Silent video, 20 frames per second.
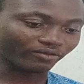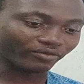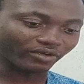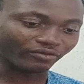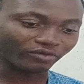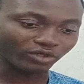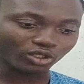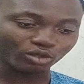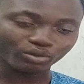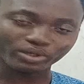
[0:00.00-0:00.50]
a
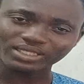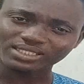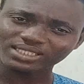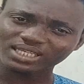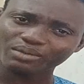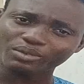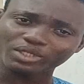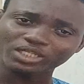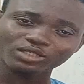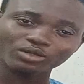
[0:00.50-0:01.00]
video were
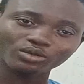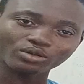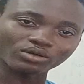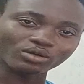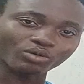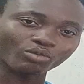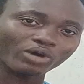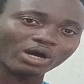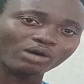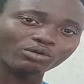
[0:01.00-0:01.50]
10 minutes
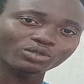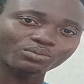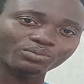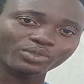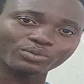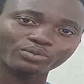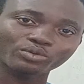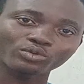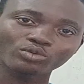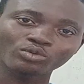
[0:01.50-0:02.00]
long, why would
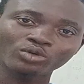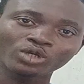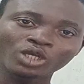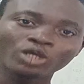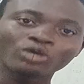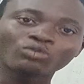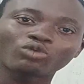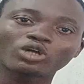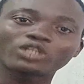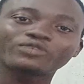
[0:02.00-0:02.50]
people
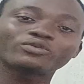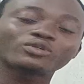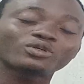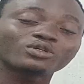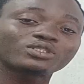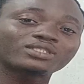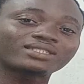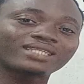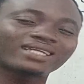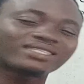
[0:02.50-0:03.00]
watch for
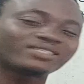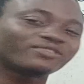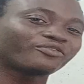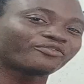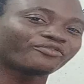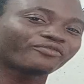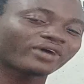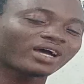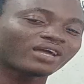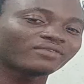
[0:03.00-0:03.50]
just
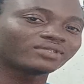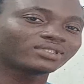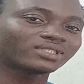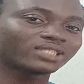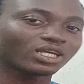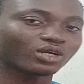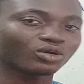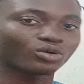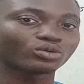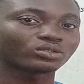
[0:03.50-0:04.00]
35
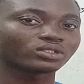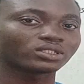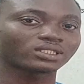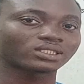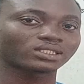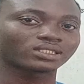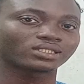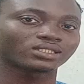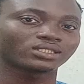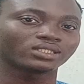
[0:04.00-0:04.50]

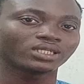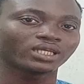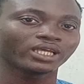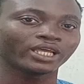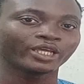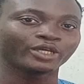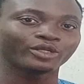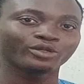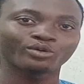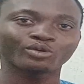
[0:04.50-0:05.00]
seconds?
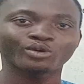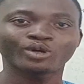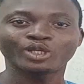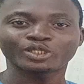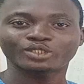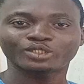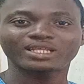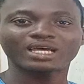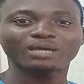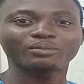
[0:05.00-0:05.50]

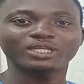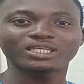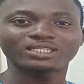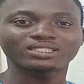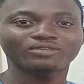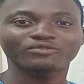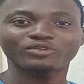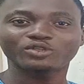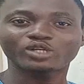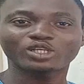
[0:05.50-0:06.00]
So that means
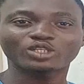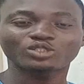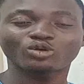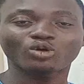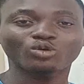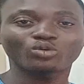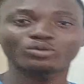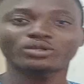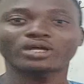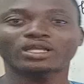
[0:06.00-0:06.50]
the video is
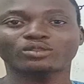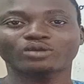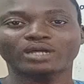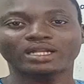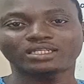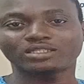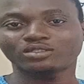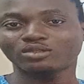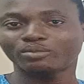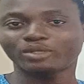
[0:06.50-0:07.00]
not good at all and
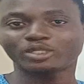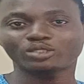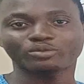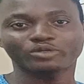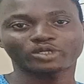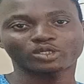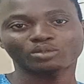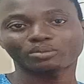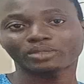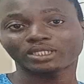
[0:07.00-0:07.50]
it's not meant to be
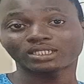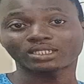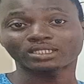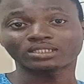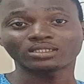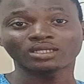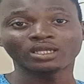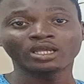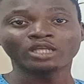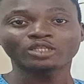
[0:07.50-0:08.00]
recommended.
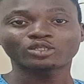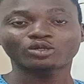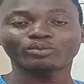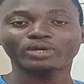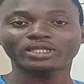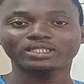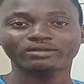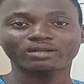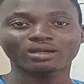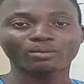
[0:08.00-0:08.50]
So
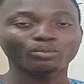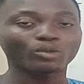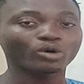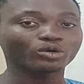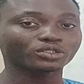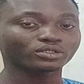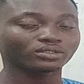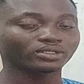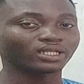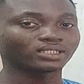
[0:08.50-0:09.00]
when there are more
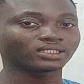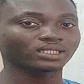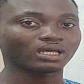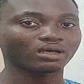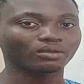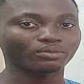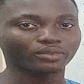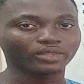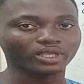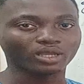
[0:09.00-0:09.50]
students
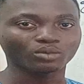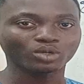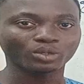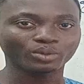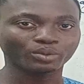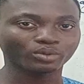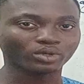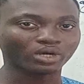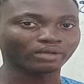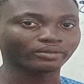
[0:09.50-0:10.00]
out there, more
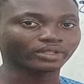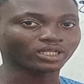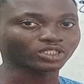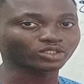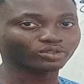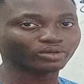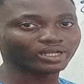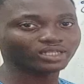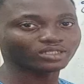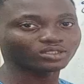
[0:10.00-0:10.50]
people out there
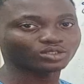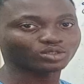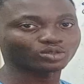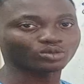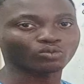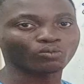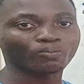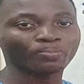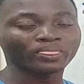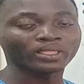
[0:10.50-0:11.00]
trying to
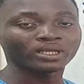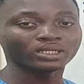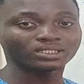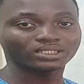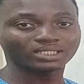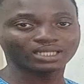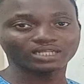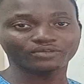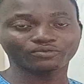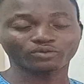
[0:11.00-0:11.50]

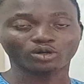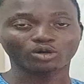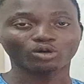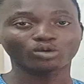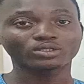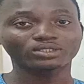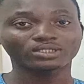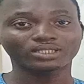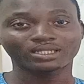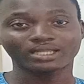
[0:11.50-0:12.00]
search for
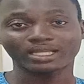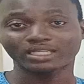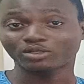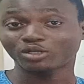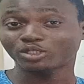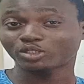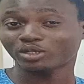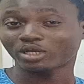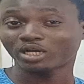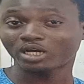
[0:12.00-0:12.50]
content that's
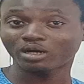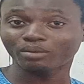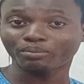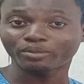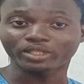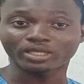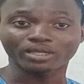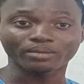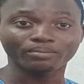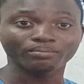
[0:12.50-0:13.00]
going to help
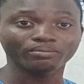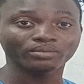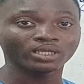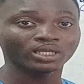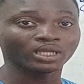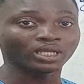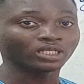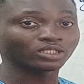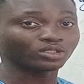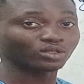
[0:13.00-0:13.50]
them,
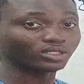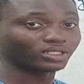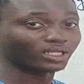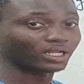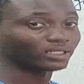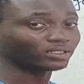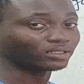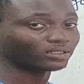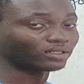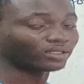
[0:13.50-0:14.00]
such
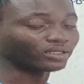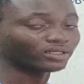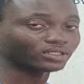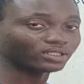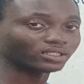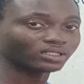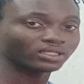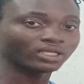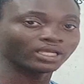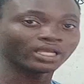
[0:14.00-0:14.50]
as
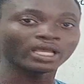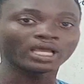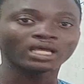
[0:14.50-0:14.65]
this,